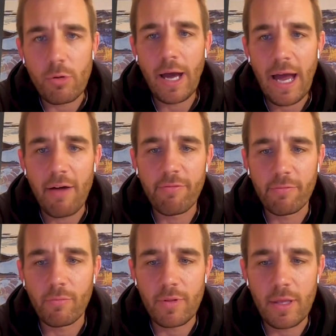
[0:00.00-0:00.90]
that you
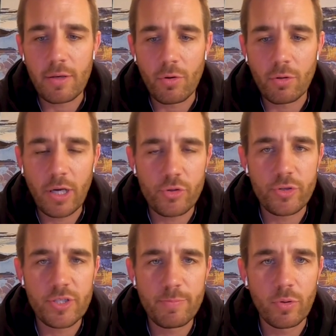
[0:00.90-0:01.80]
have within your
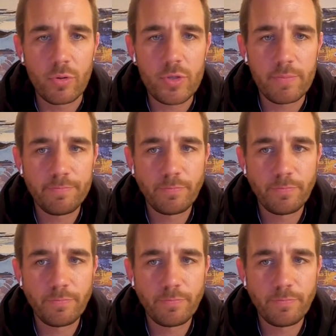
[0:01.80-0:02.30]
country's sport?